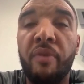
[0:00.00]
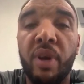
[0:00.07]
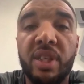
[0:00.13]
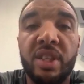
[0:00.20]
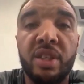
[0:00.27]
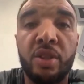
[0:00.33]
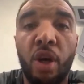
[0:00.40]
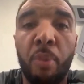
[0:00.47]

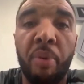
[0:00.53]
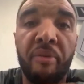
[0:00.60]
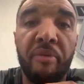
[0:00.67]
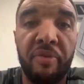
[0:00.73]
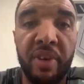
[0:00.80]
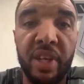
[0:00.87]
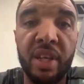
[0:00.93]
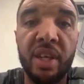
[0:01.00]
if I stop
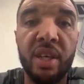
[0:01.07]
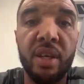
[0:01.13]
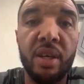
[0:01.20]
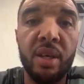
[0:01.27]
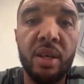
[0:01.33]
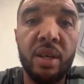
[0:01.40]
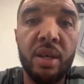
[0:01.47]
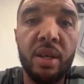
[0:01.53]
and think,
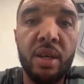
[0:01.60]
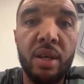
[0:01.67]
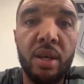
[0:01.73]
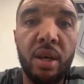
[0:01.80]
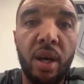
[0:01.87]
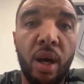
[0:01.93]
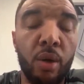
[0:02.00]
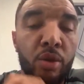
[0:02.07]

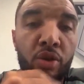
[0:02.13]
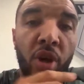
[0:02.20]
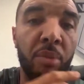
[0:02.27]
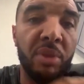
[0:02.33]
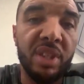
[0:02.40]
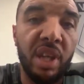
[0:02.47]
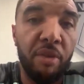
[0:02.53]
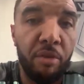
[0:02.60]
I'll drive